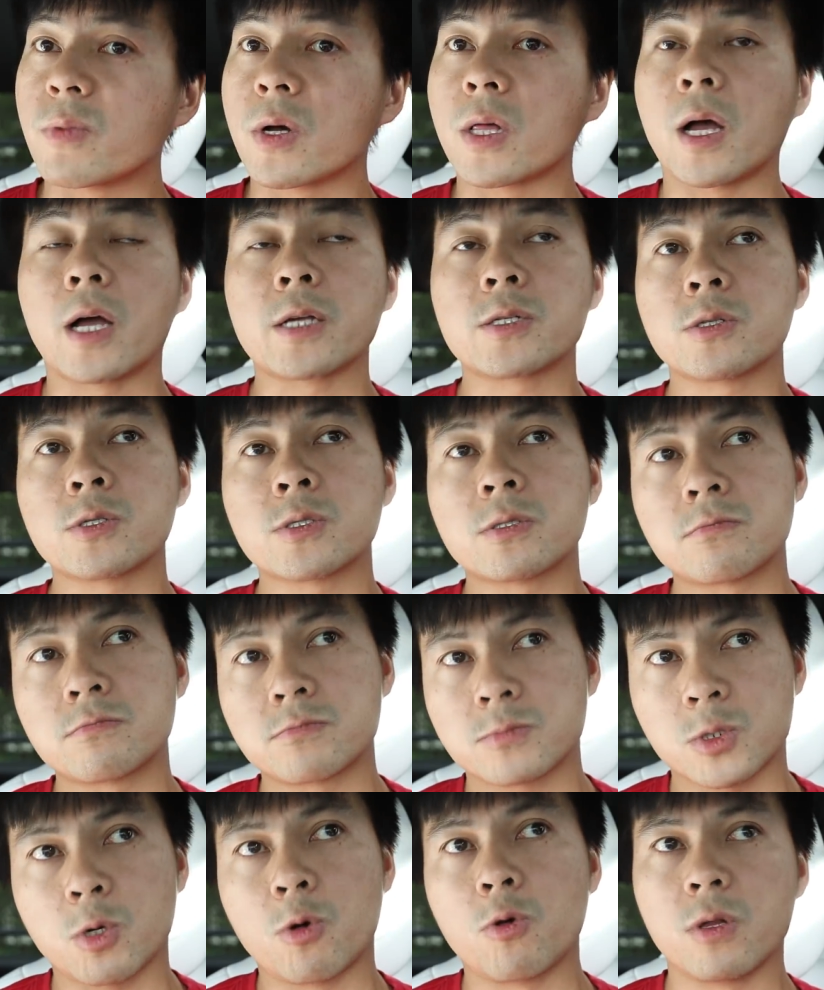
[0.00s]
But I just
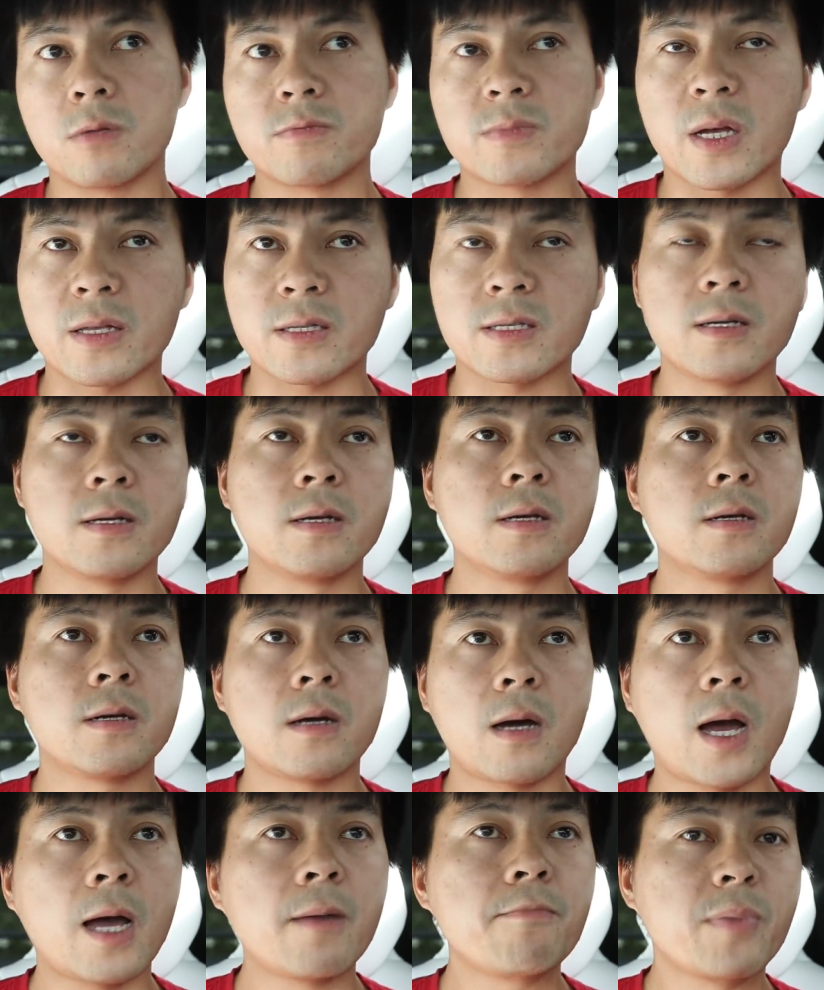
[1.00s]
told them that
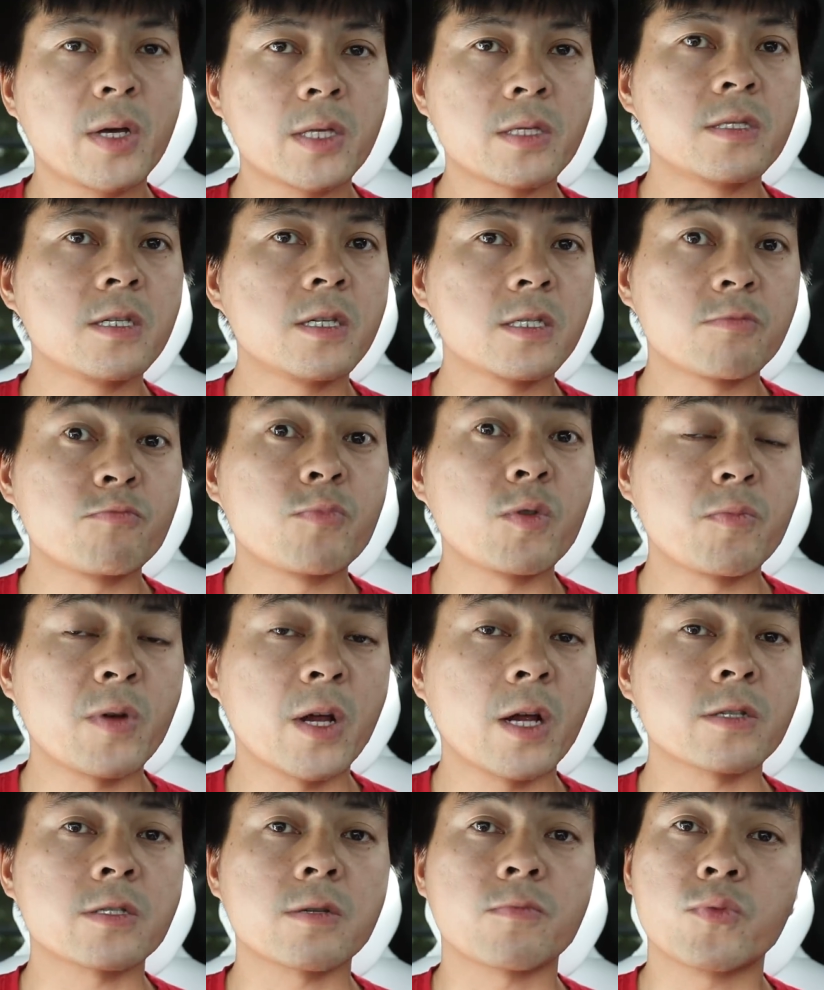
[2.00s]
I bet these
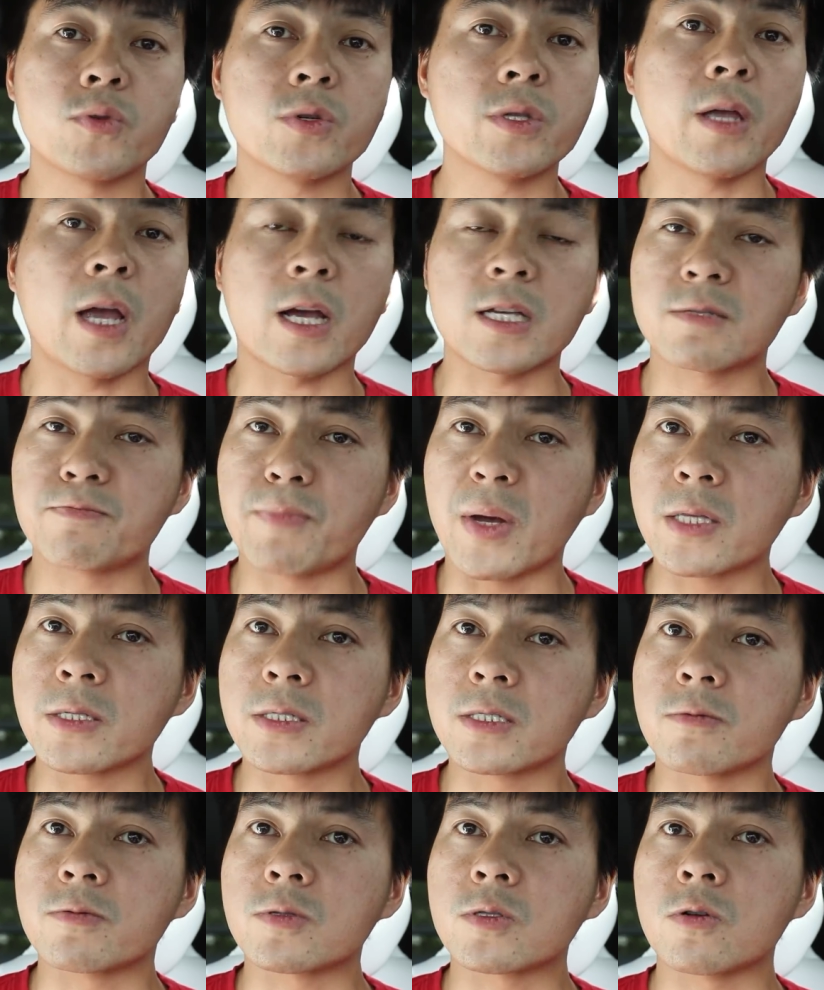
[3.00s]
repairs are pretty expensive.